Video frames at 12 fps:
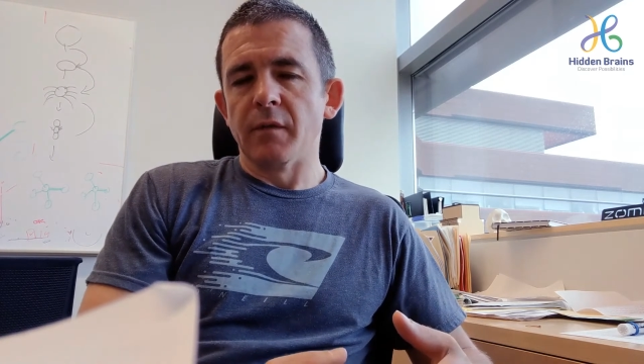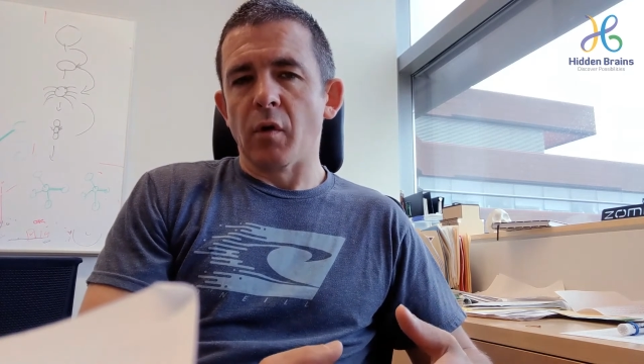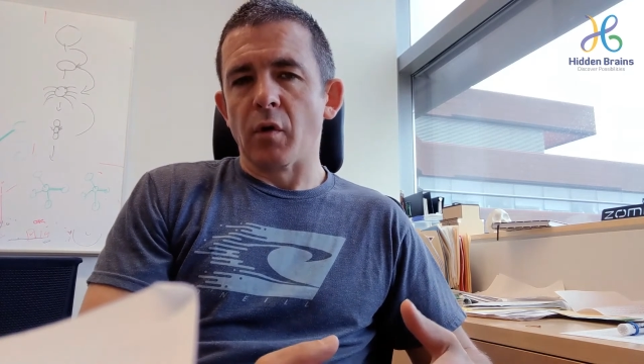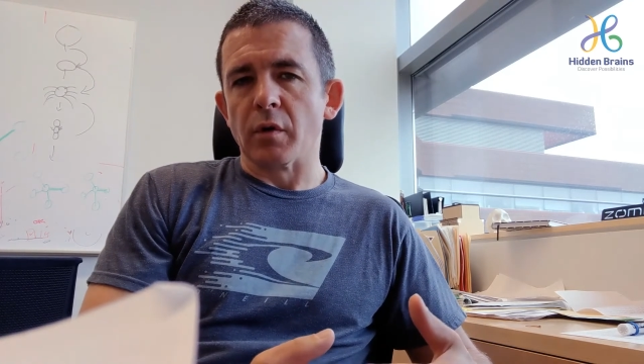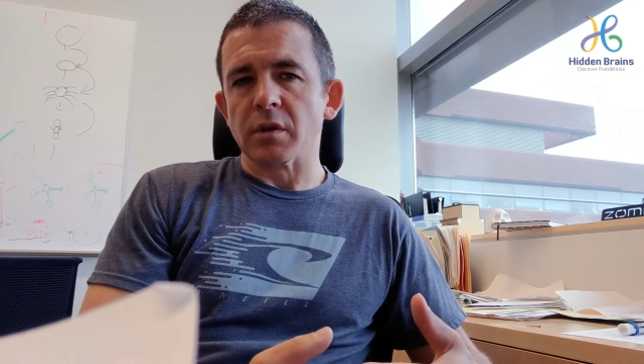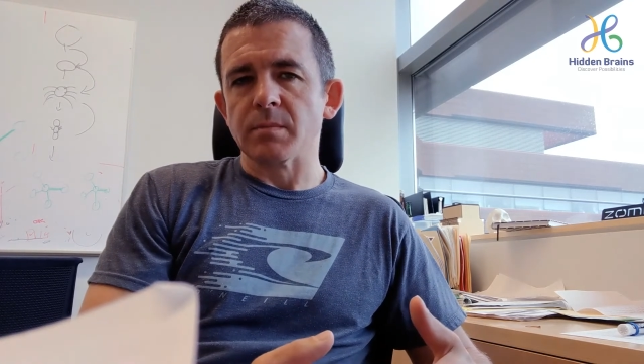
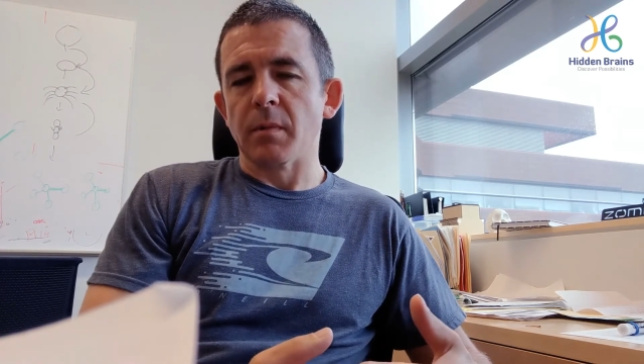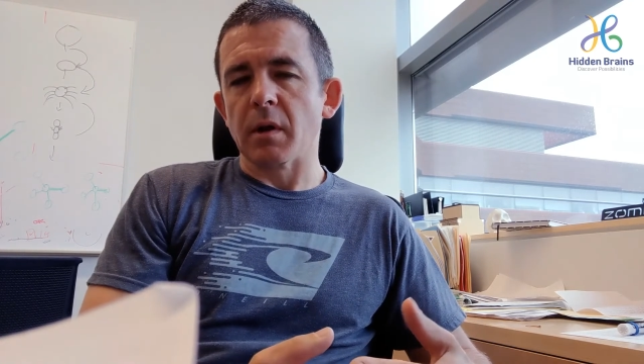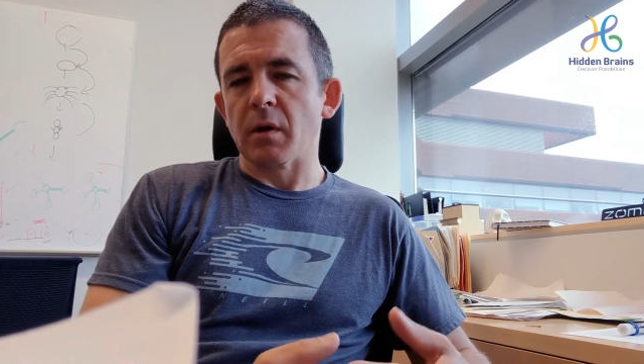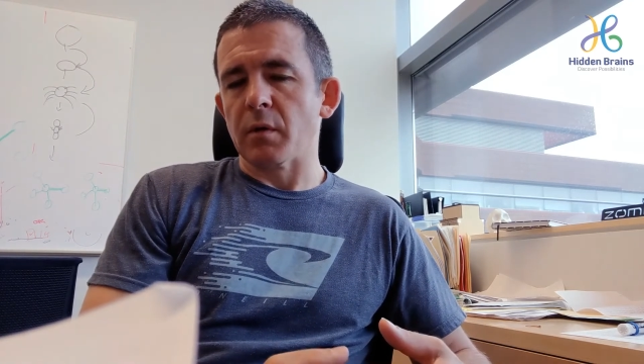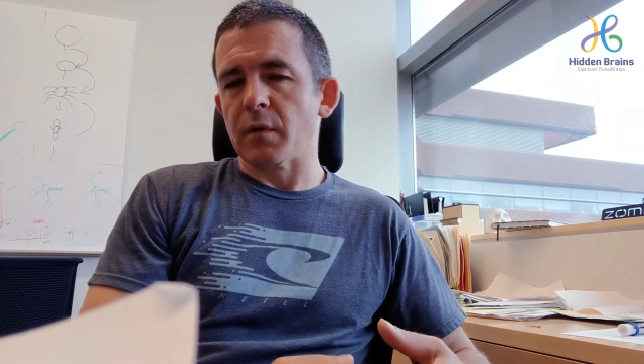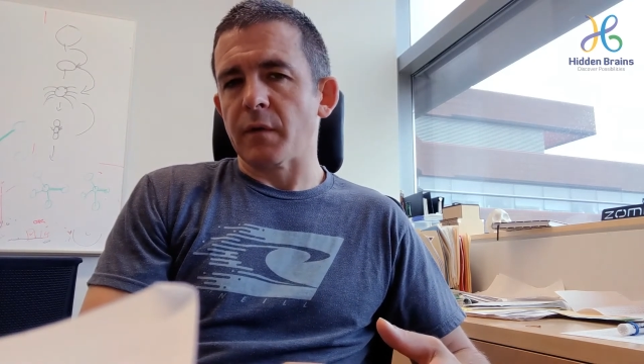for
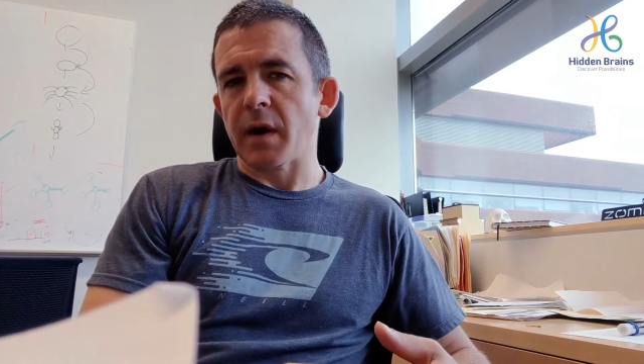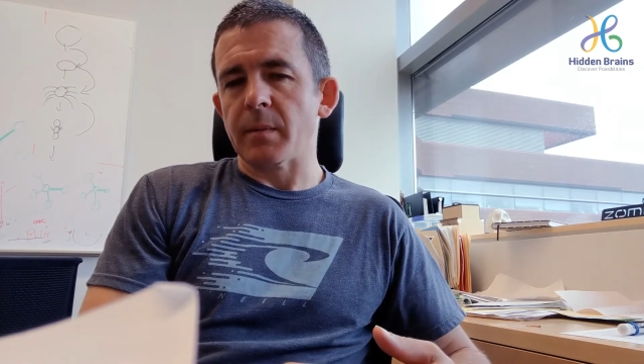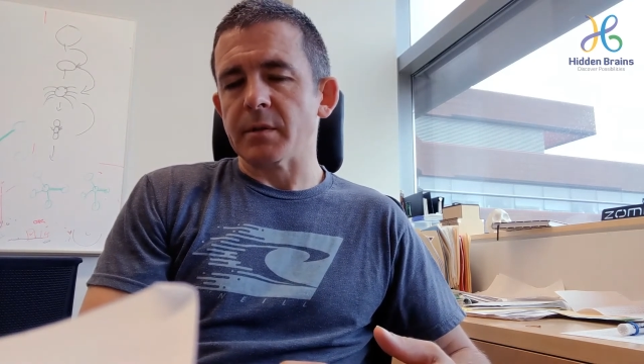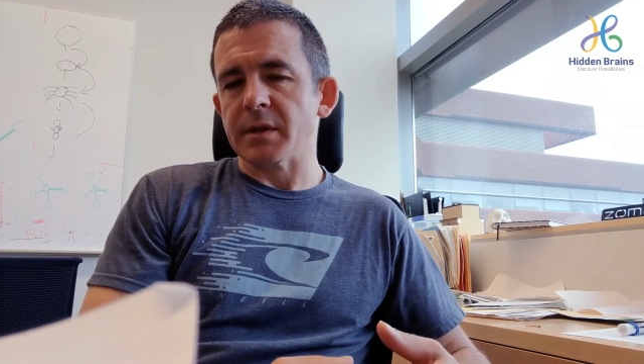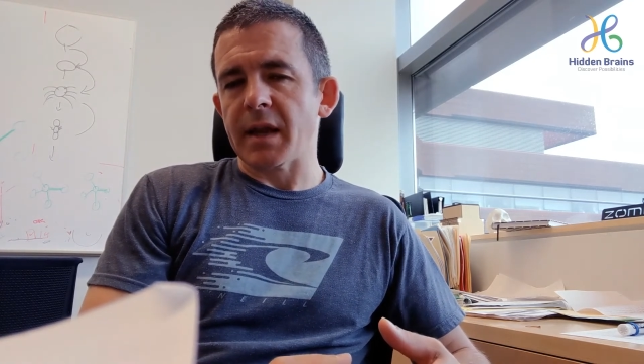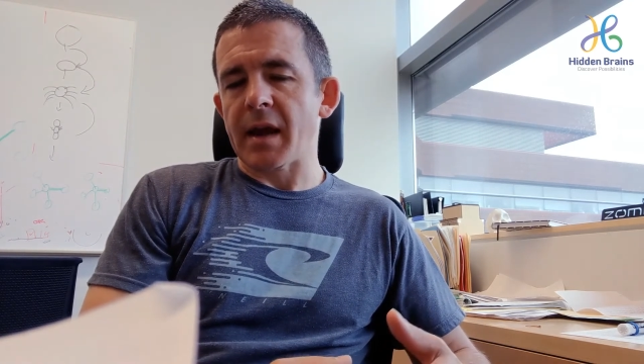smallholder
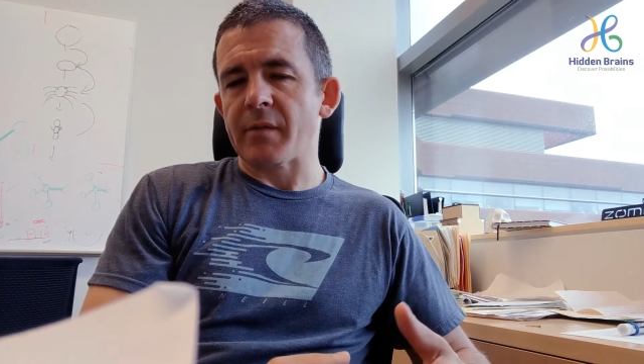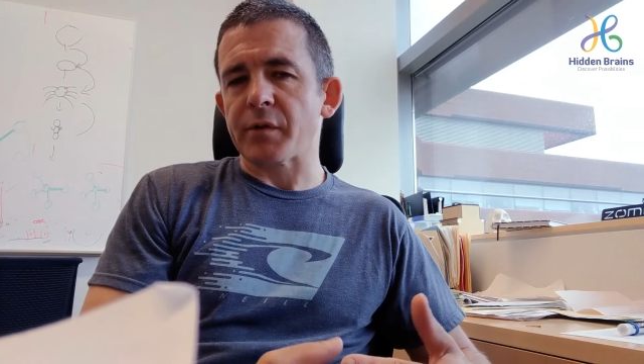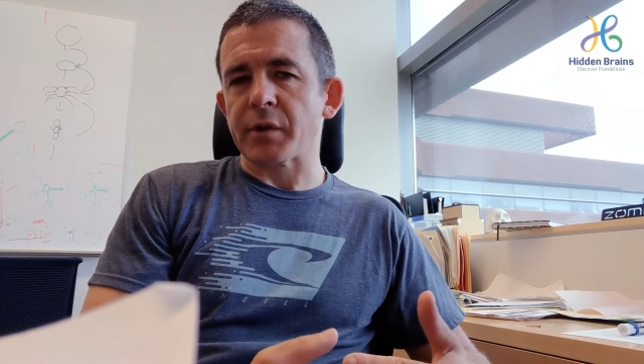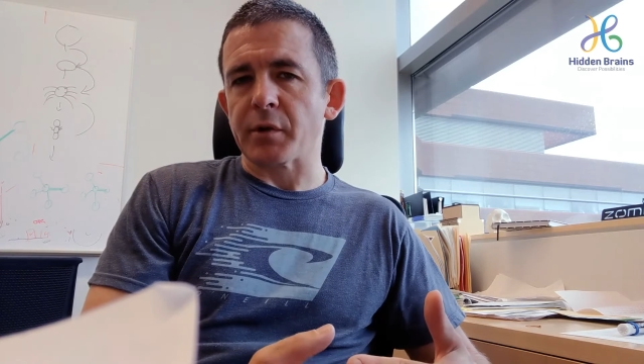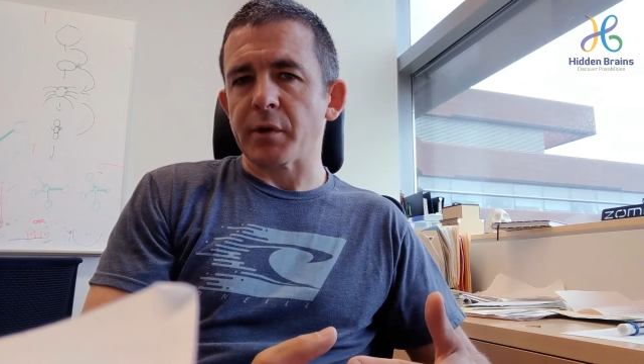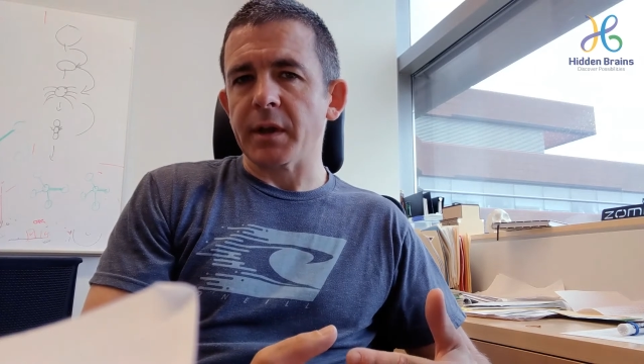farmers in
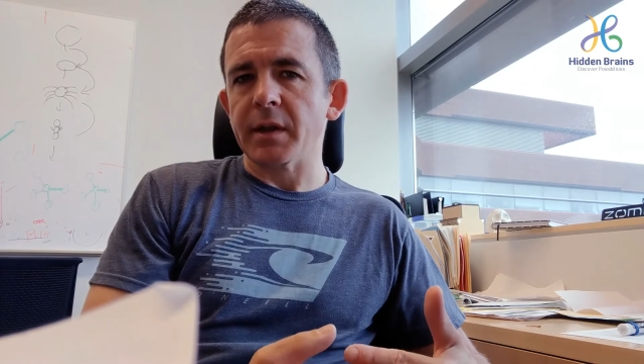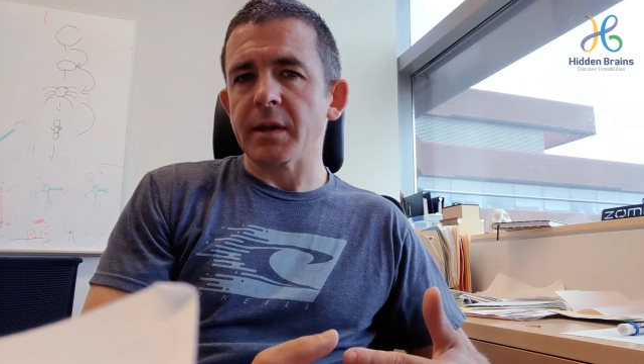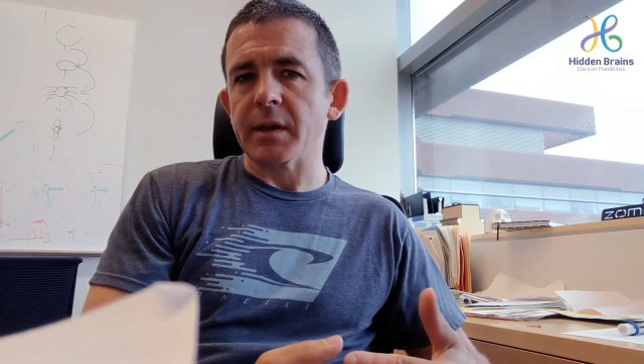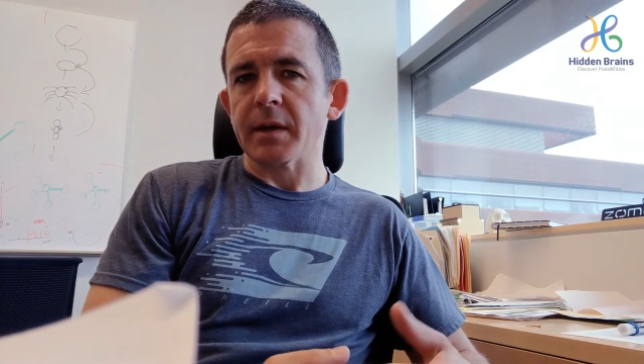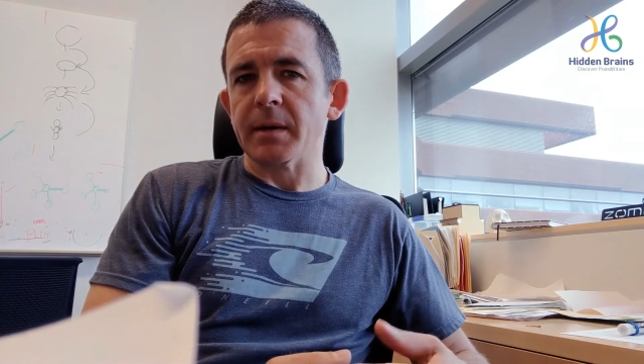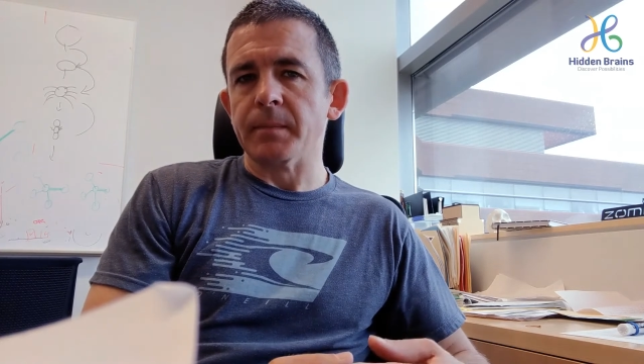Africa or
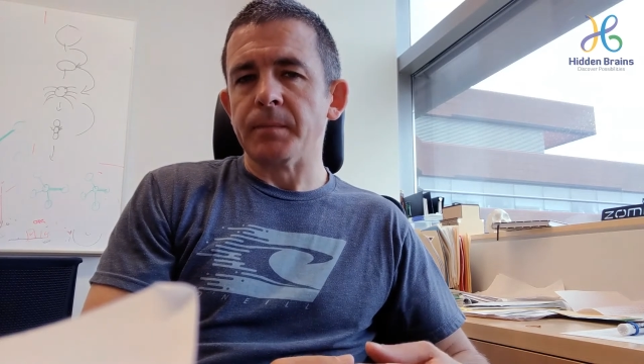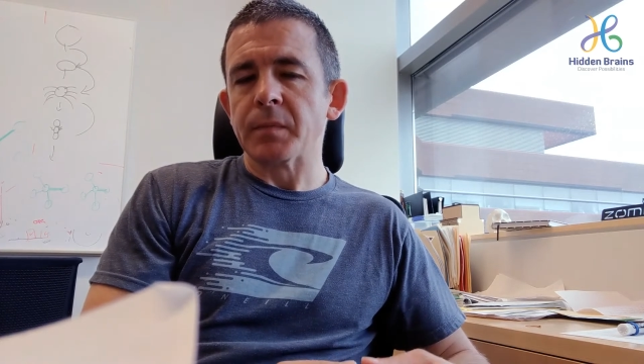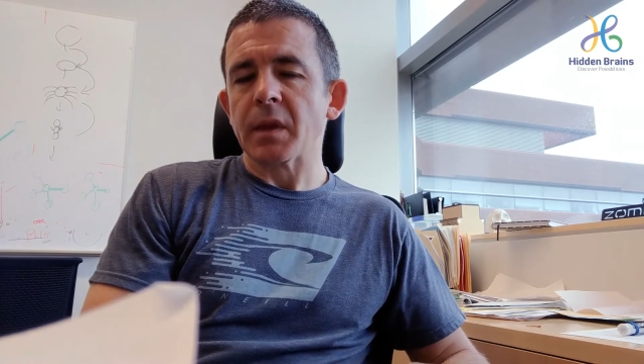India,